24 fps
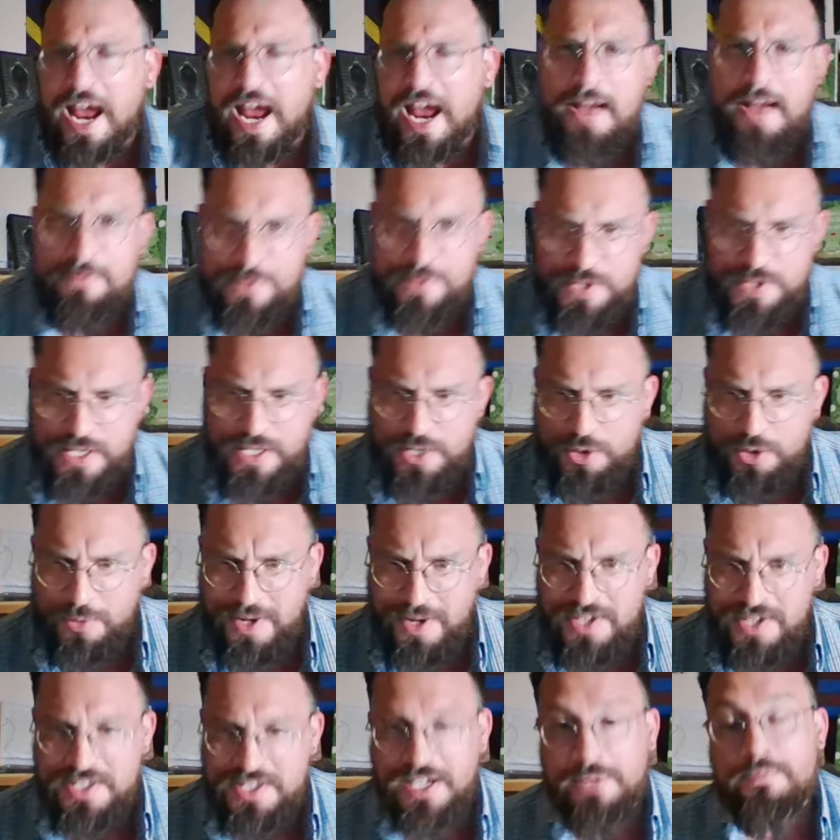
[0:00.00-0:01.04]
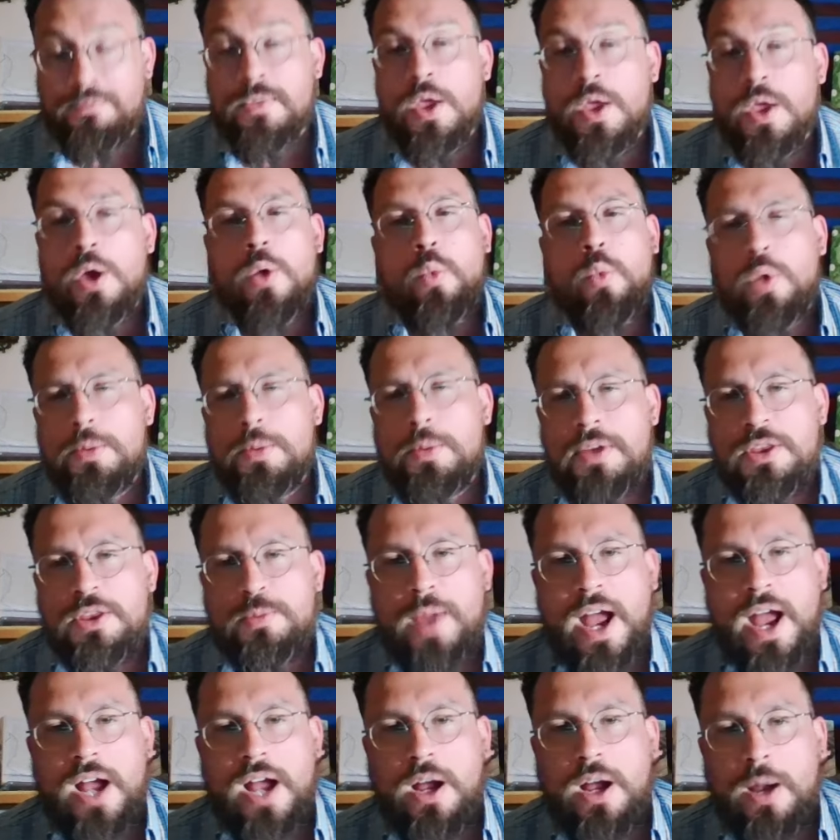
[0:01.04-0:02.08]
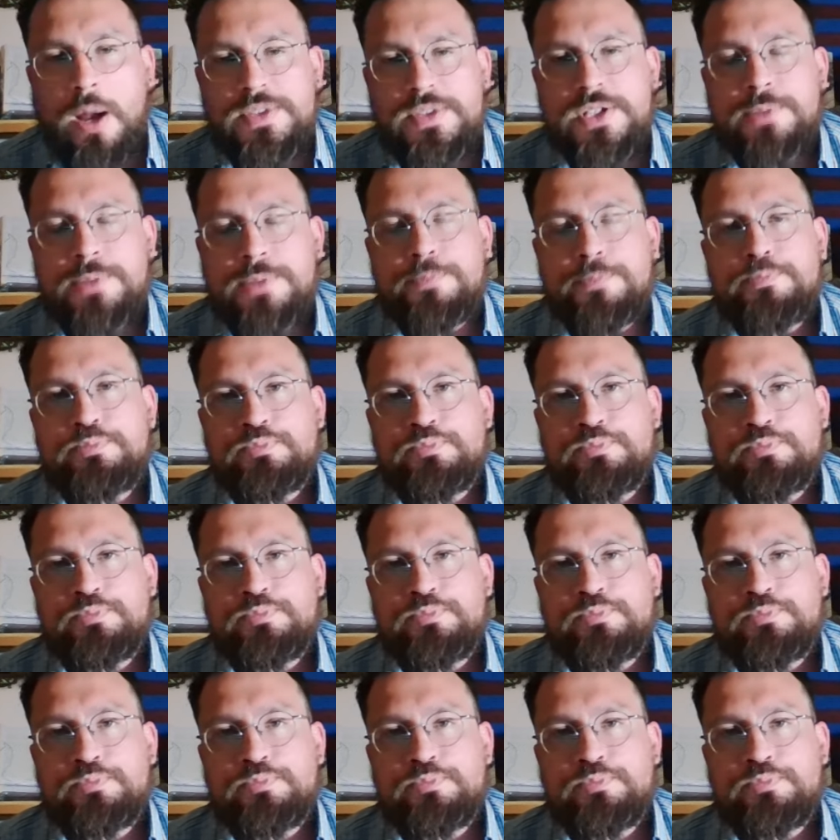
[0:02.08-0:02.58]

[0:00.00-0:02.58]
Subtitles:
half as interesting. What about the backups?